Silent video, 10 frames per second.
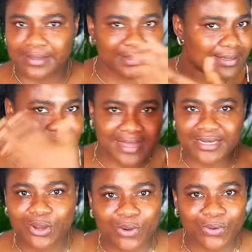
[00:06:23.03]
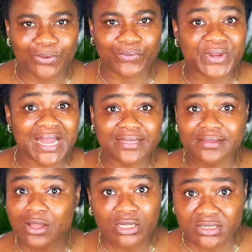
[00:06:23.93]
Hello, we are
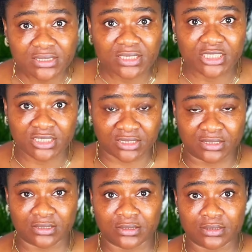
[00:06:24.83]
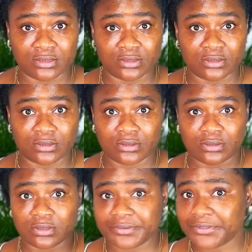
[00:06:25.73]
not in
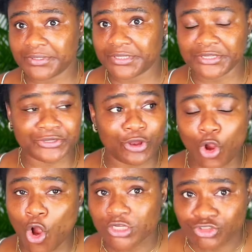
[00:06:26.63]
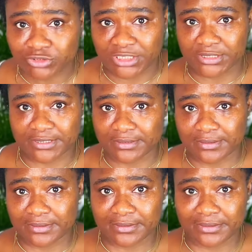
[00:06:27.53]
your countries.
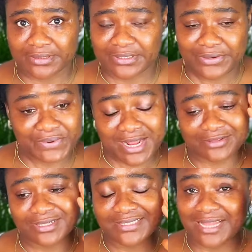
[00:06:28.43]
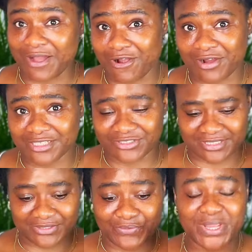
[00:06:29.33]
We are not in our
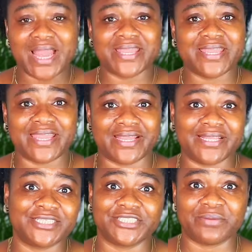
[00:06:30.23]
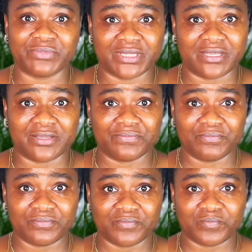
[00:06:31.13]
countries. We are here in Germany.
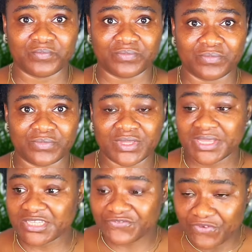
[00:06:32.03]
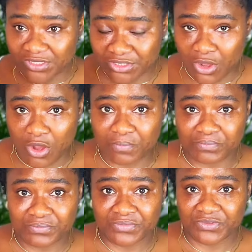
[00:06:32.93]
It's first
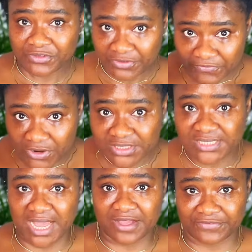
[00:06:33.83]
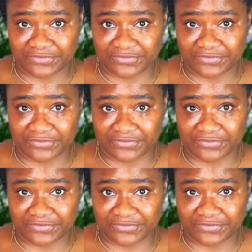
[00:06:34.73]
come, first serve.